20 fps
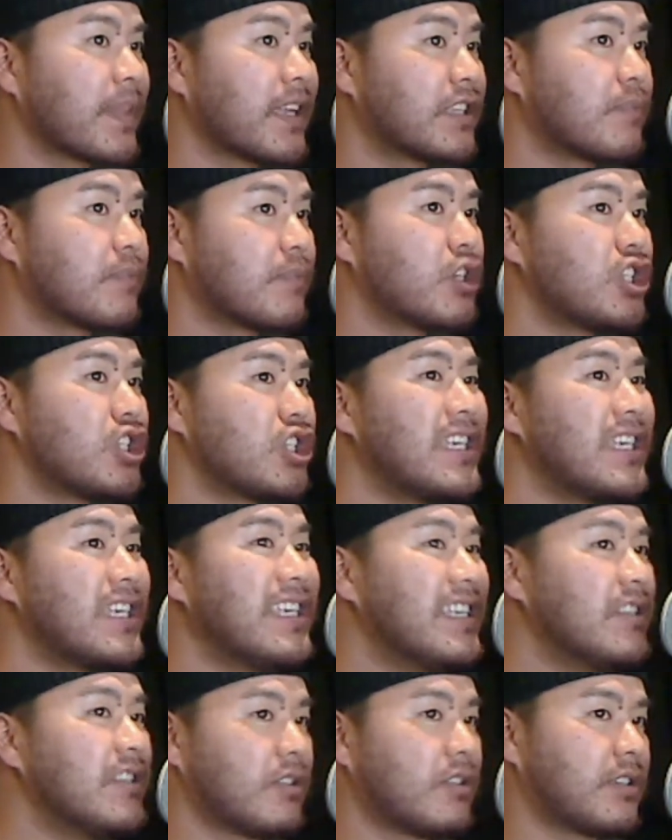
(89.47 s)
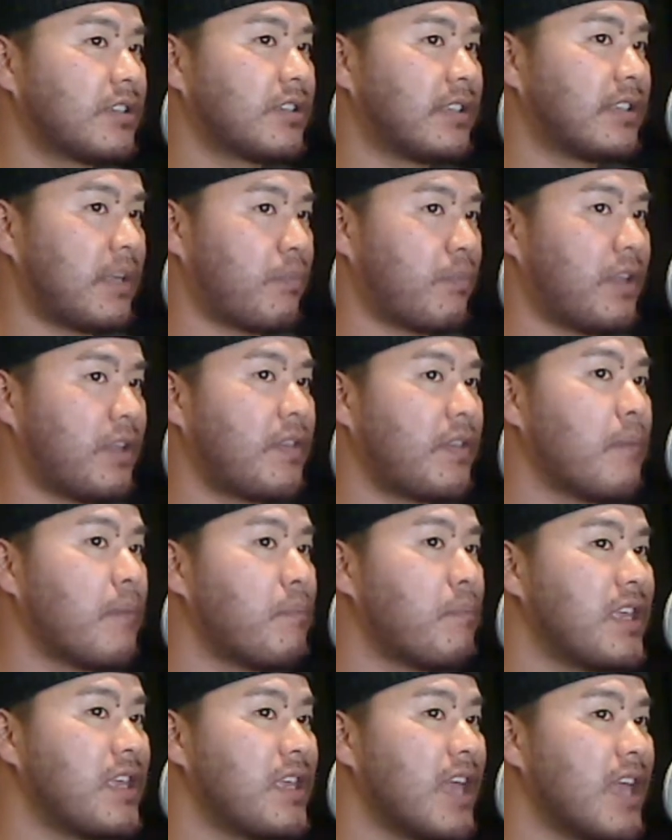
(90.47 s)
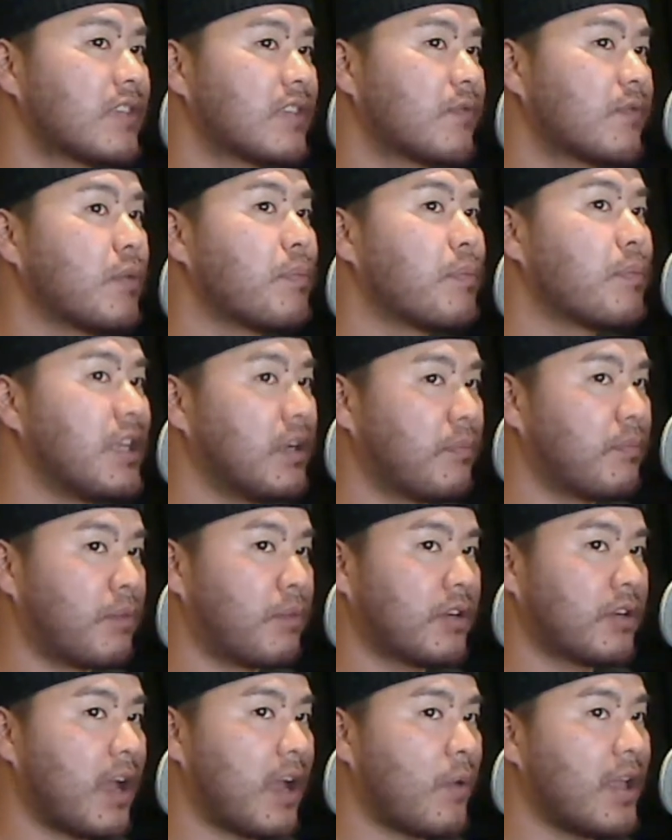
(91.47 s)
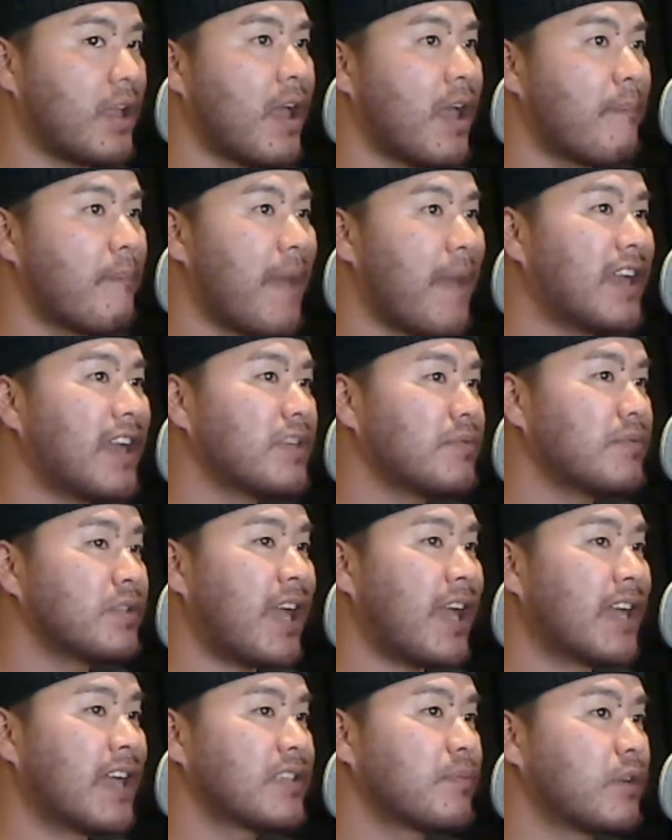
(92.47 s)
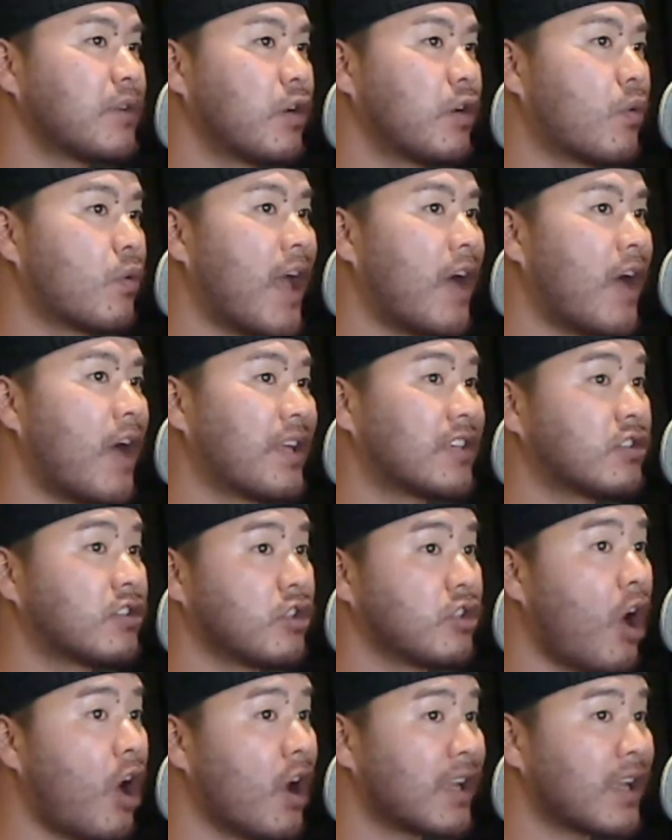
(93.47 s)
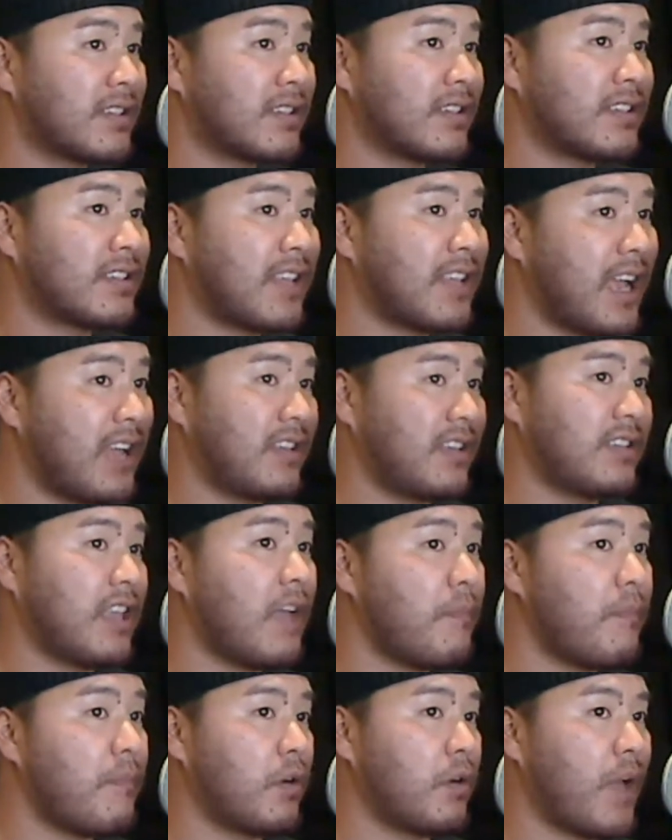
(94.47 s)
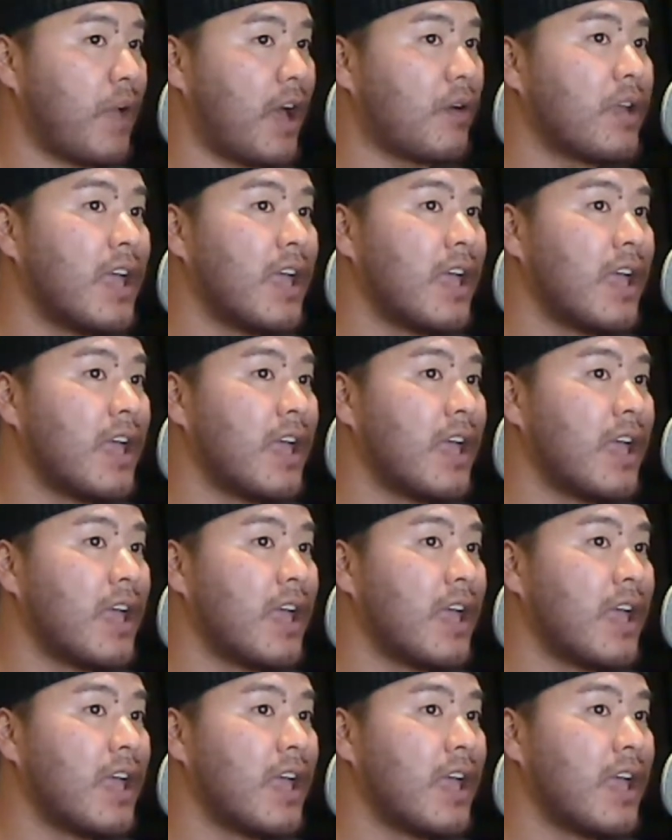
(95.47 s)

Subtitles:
It's much easier to separate the BS from the peanut butter that way. Management has been around as long as societies have been around,